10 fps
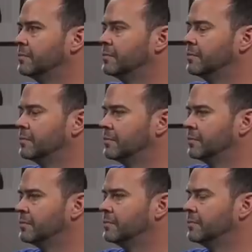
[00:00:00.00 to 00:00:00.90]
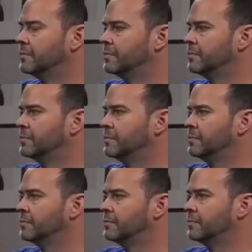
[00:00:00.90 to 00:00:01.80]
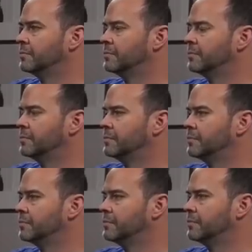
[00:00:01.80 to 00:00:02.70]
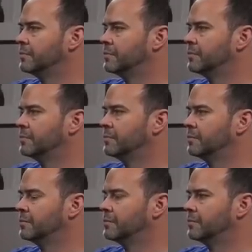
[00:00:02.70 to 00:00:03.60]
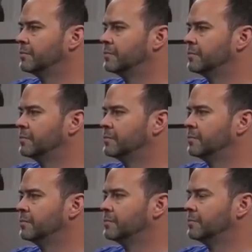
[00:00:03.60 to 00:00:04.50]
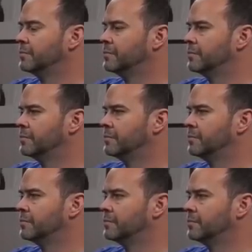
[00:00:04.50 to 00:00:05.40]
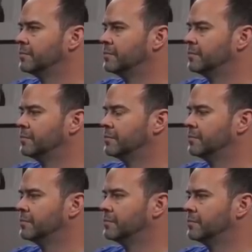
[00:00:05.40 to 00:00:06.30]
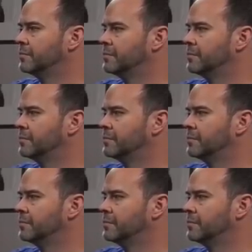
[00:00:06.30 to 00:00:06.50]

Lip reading: (not speaking)